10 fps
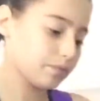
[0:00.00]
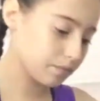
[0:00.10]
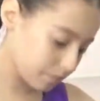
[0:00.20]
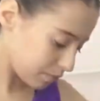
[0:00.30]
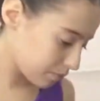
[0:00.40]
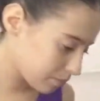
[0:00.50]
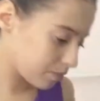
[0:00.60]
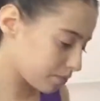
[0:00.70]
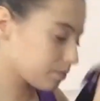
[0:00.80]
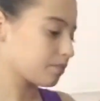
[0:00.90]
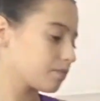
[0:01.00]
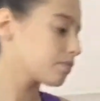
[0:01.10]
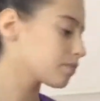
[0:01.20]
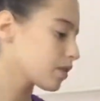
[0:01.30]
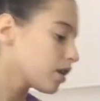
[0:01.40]
take,
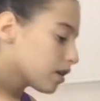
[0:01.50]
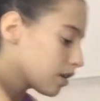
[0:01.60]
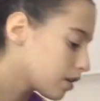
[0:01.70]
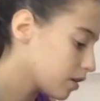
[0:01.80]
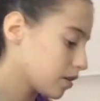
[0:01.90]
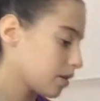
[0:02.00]
and a big